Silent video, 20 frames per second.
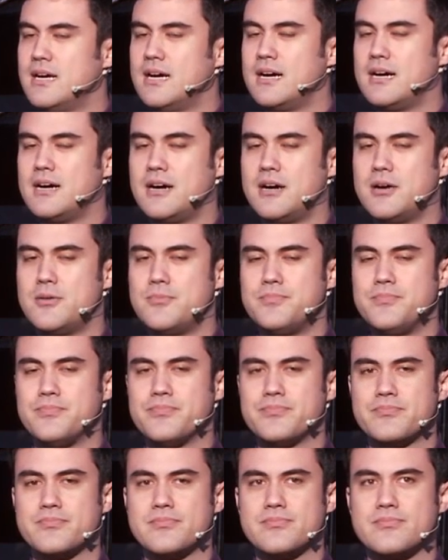
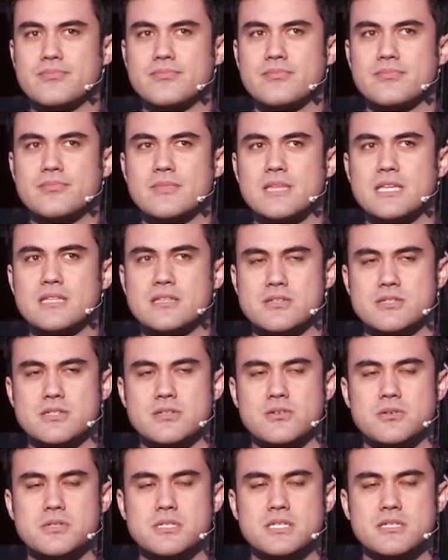There's an
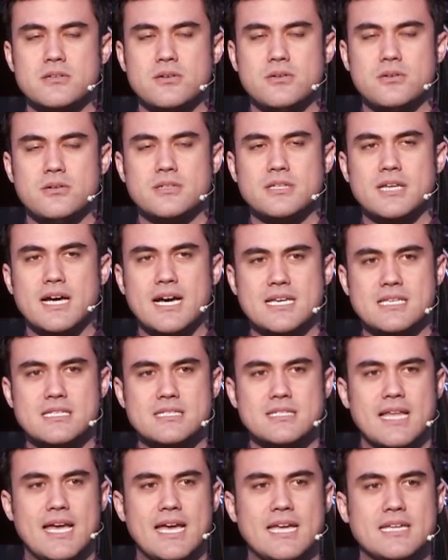old
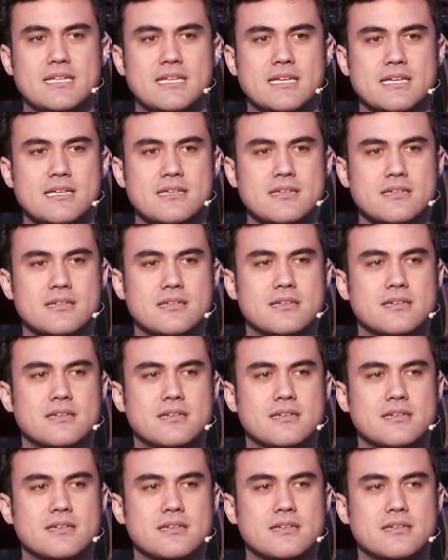Icelandic